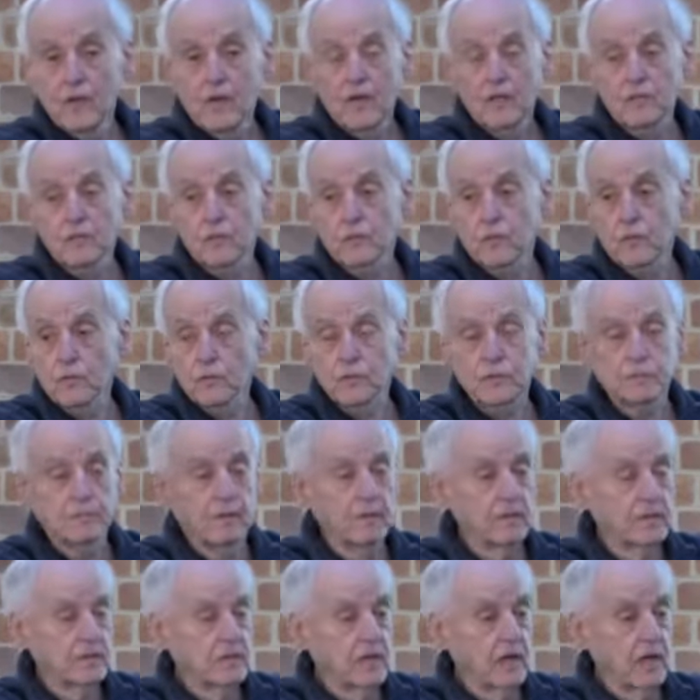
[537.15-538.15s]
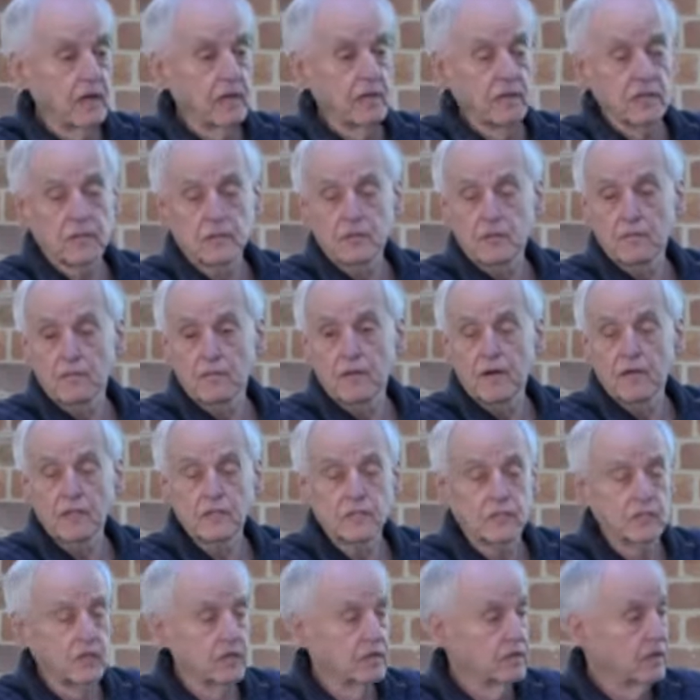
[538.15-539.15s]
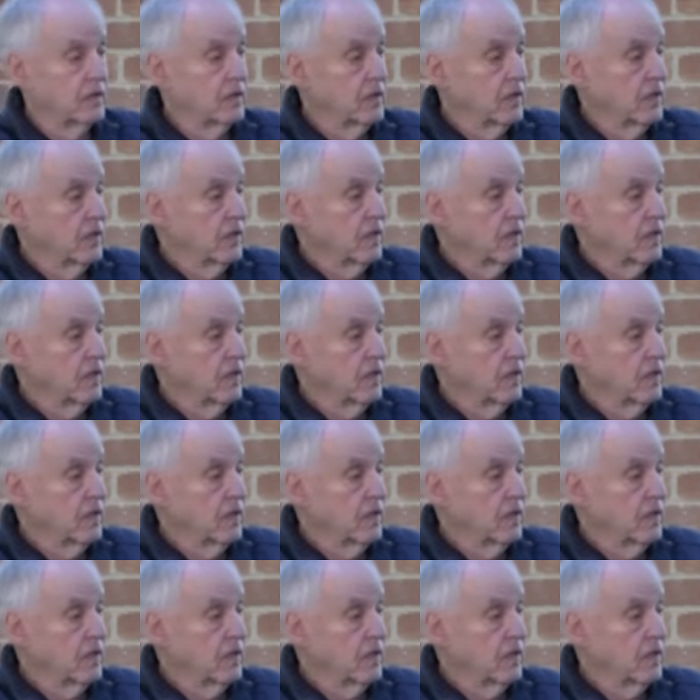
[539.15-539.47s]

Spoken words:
It's called spontaneous combustion.